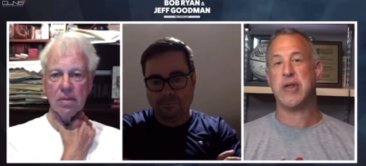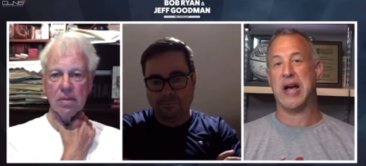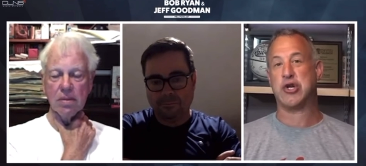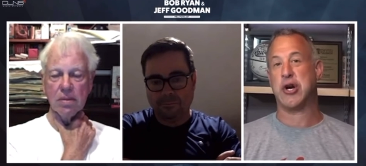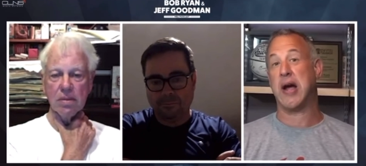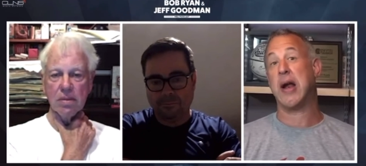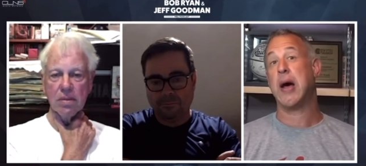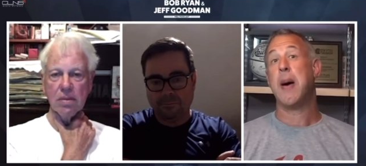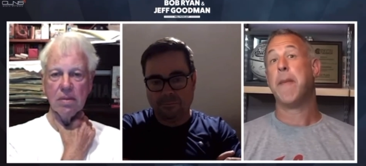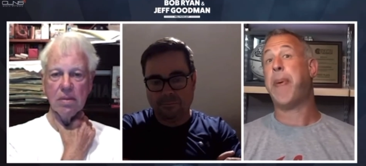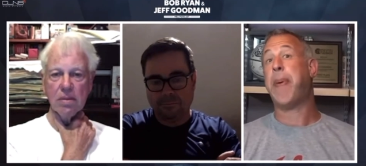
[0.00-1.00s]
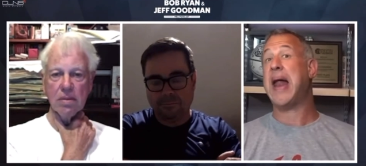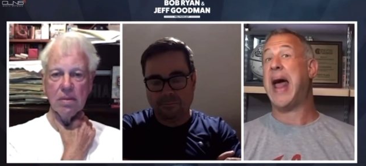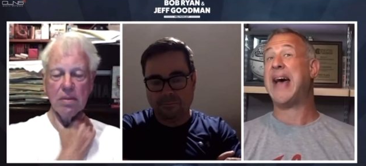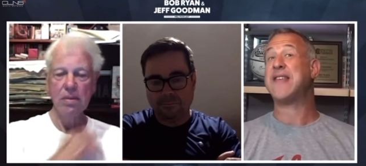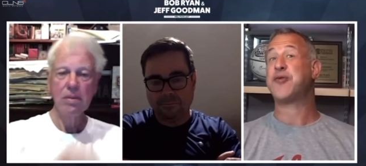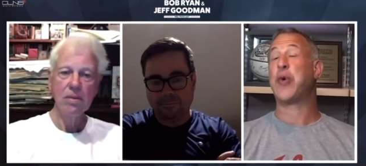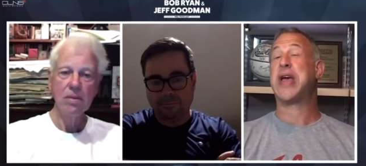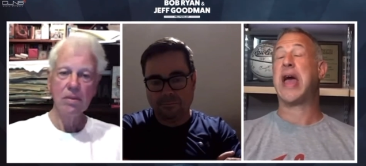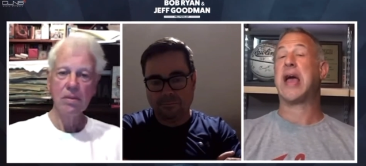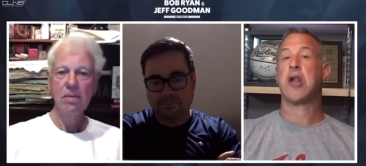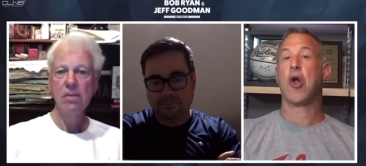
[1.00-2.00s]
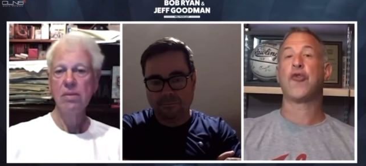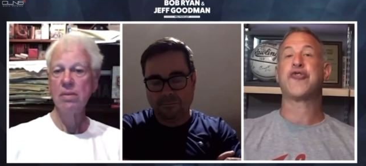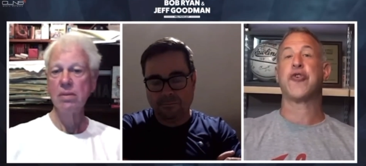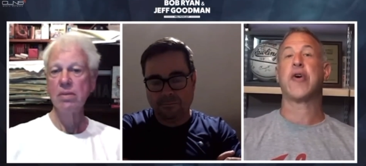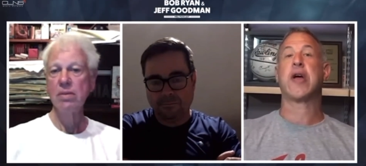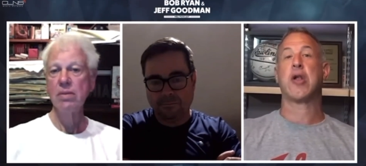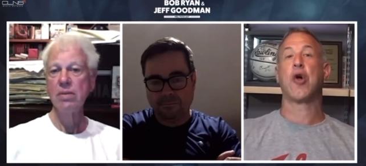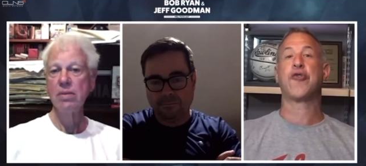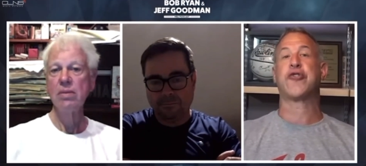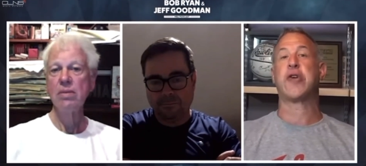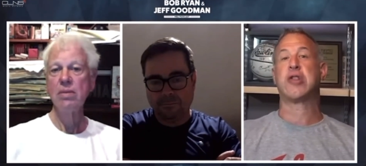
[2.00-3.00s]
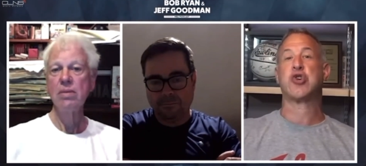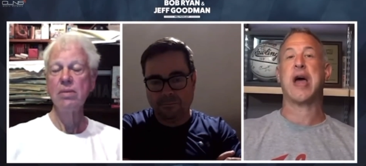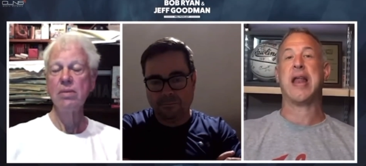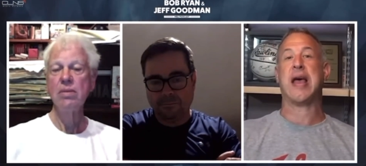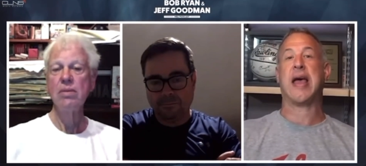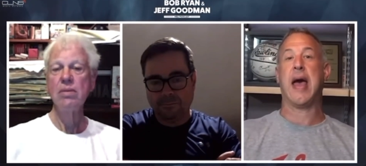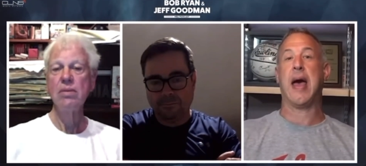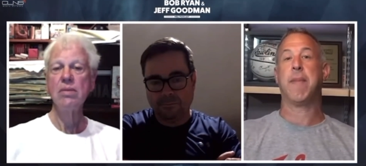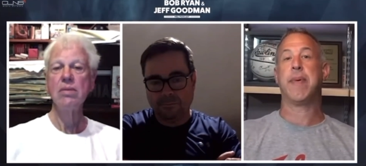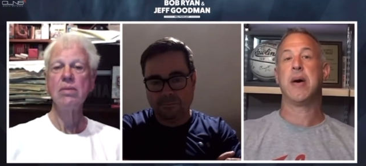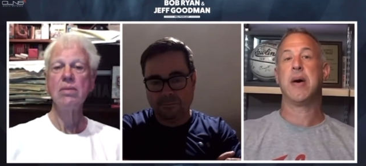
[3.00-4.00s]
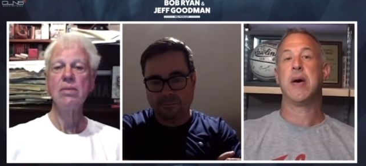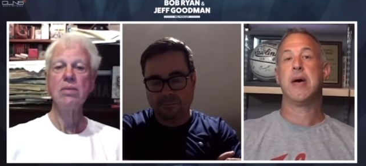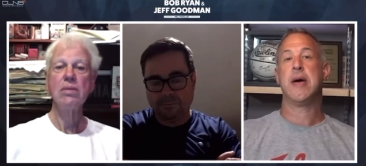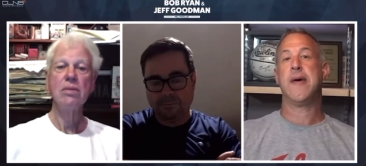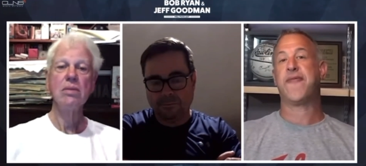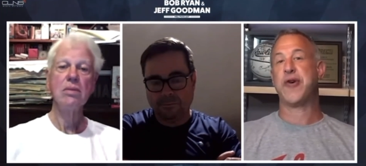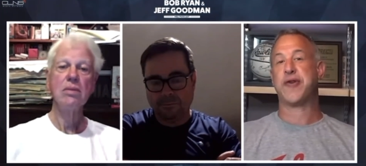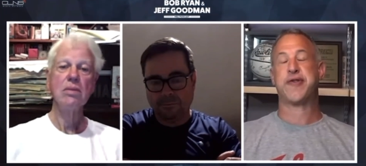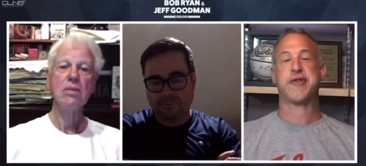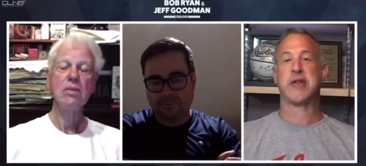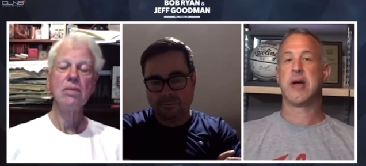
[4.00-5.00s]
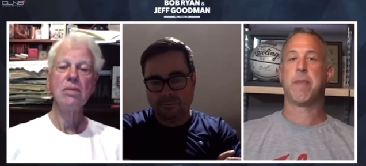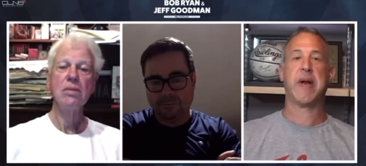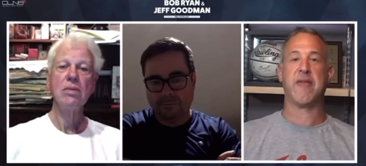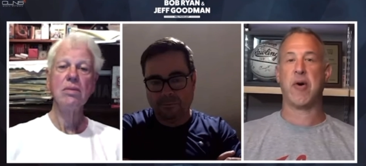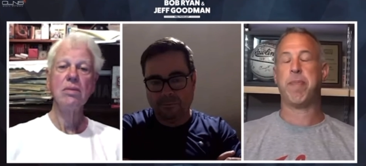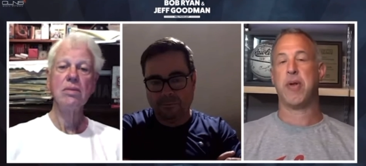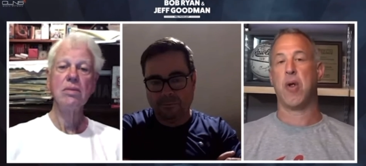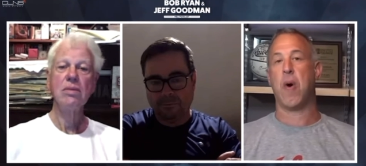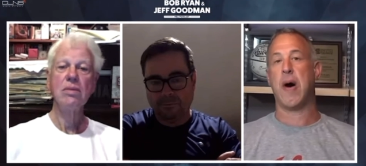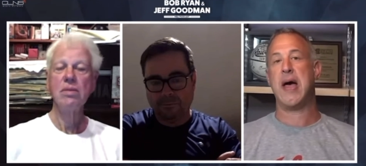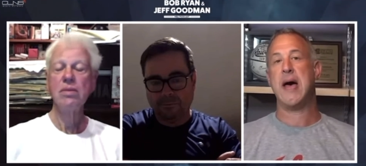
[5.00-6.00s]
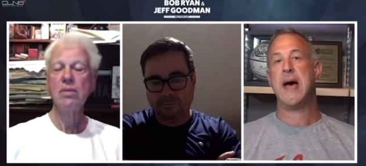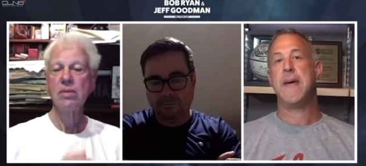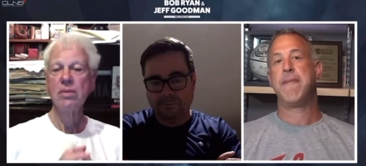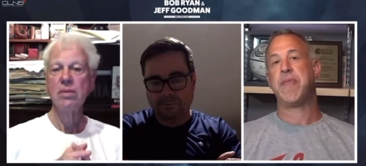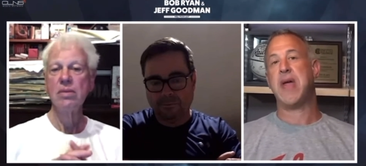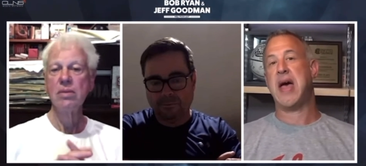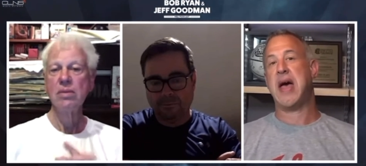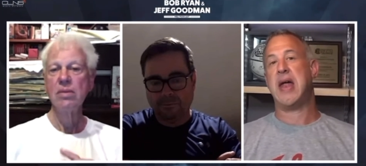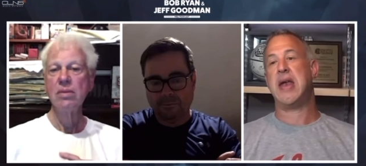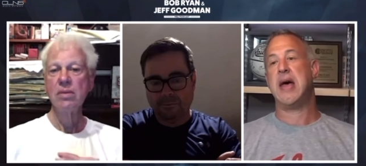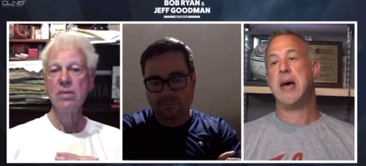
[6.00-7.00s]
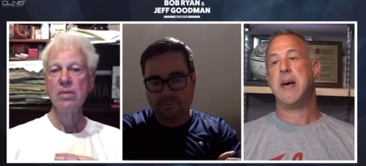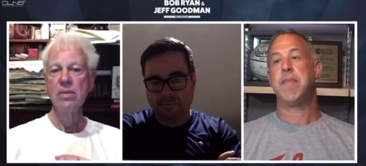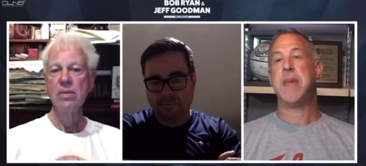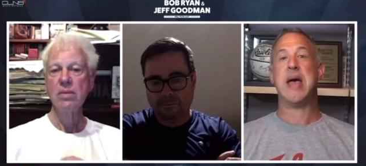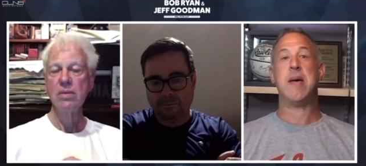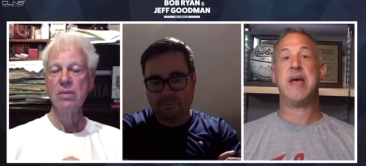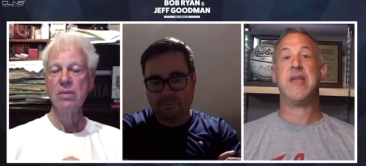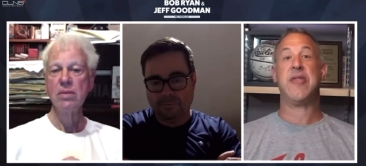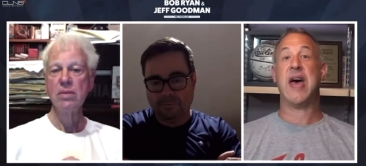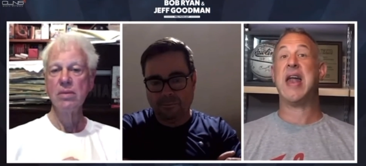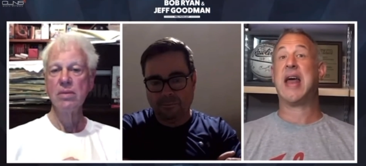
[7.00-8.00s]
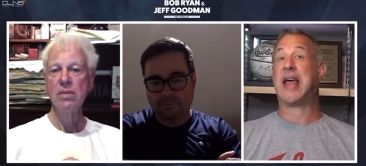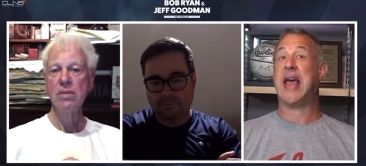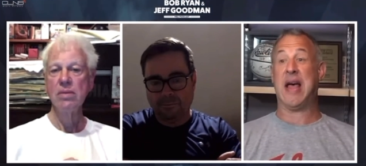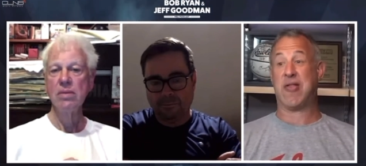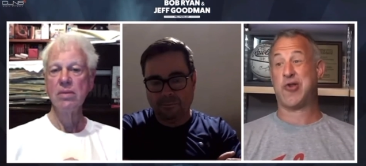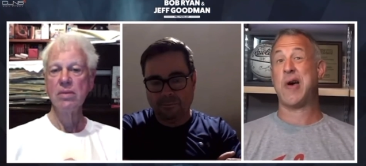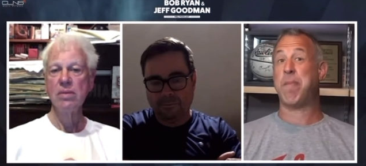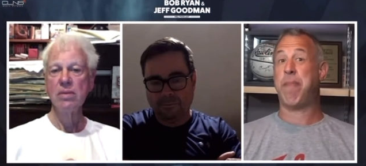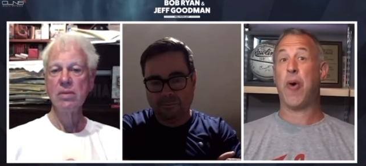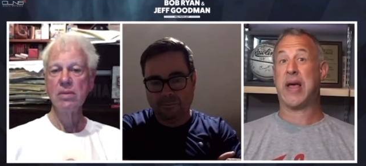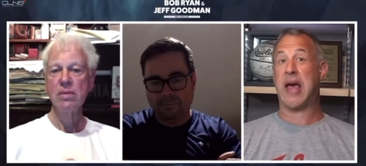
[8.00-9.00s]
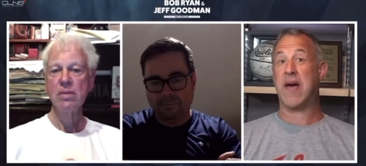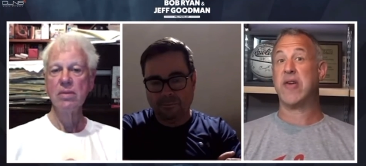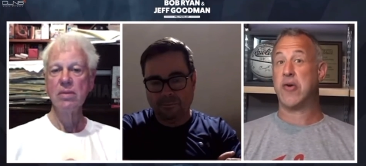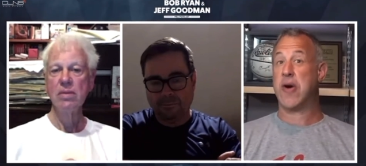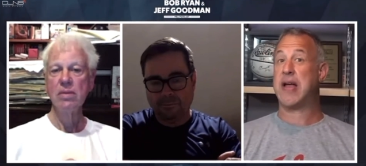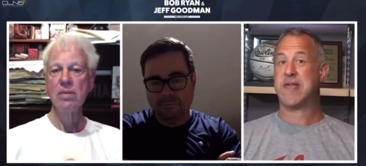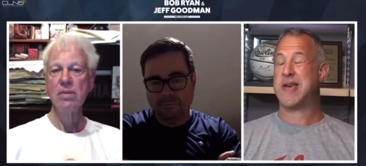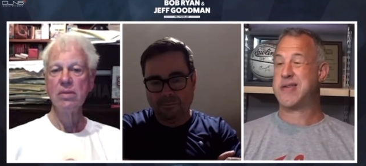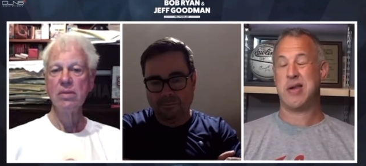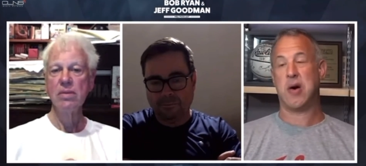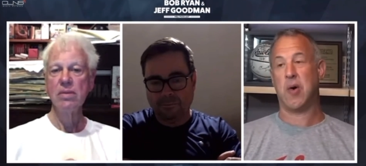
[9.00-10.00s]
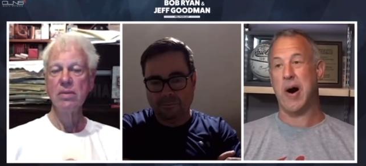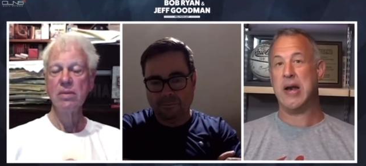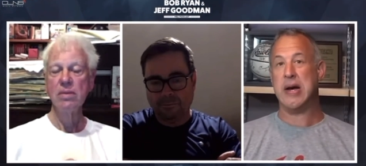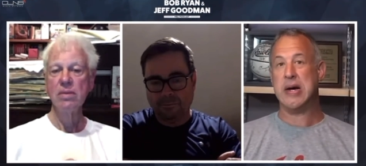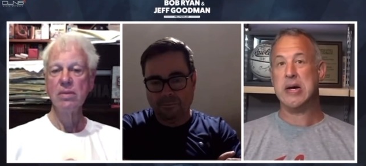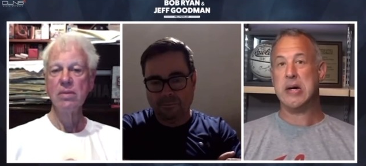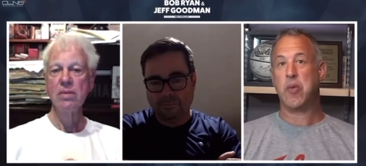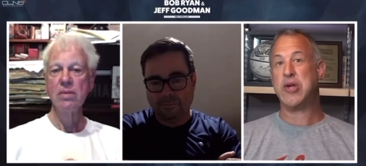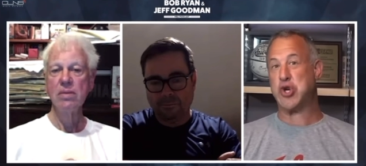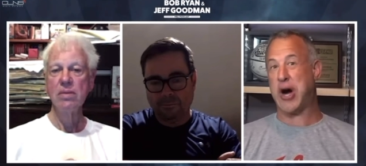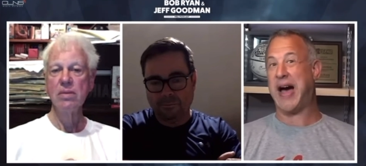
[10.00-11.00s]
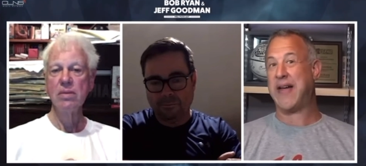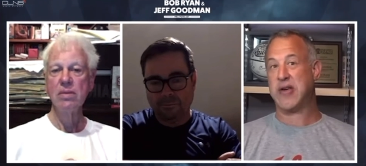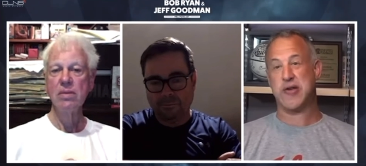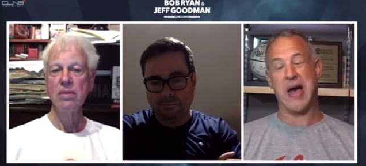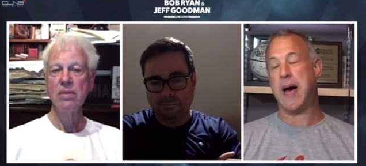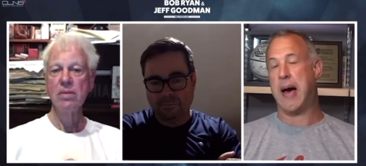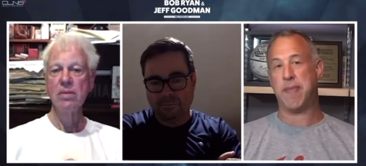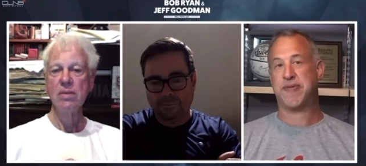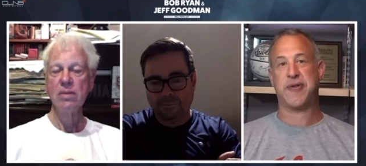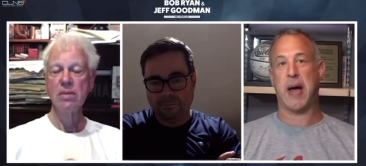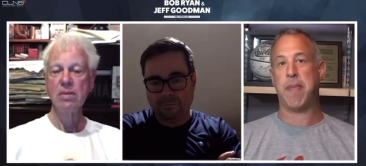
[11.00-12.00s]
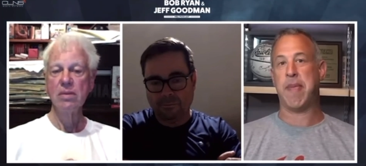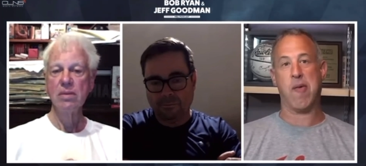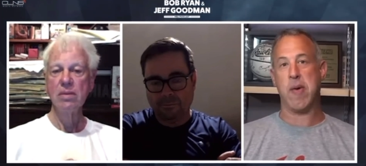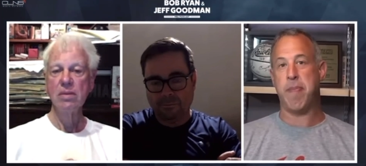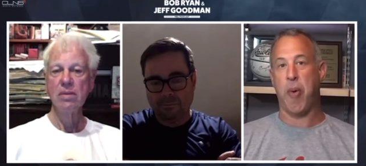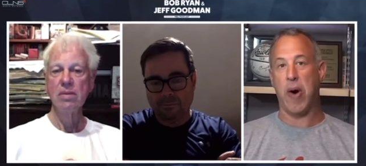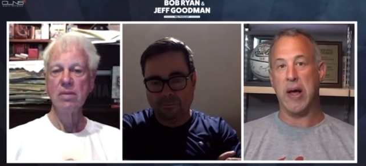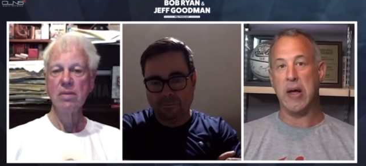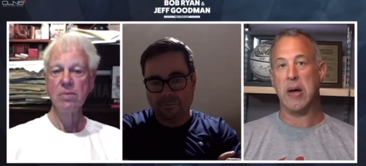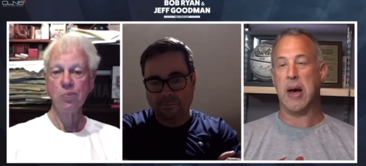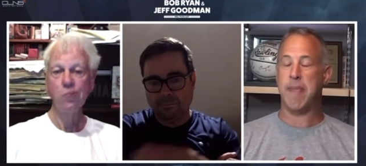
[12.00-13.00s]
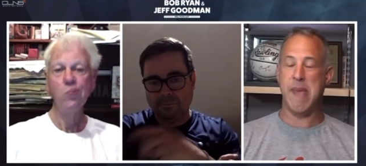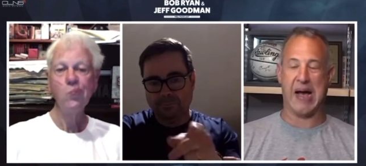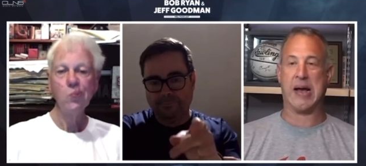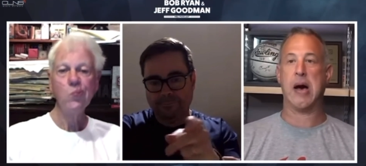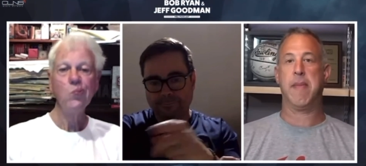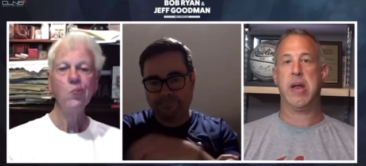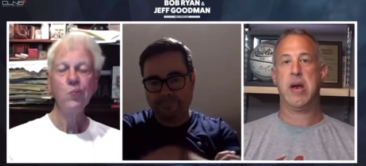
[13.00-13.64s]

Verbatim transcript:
Speaker 1: trade. But as we get closer and closer to training camp, if this is a little bit of a ploy, and maybe then at some point Kevin Durant says, "You know what? We tried this. I, I'm I'm not reporting. I'm not coming."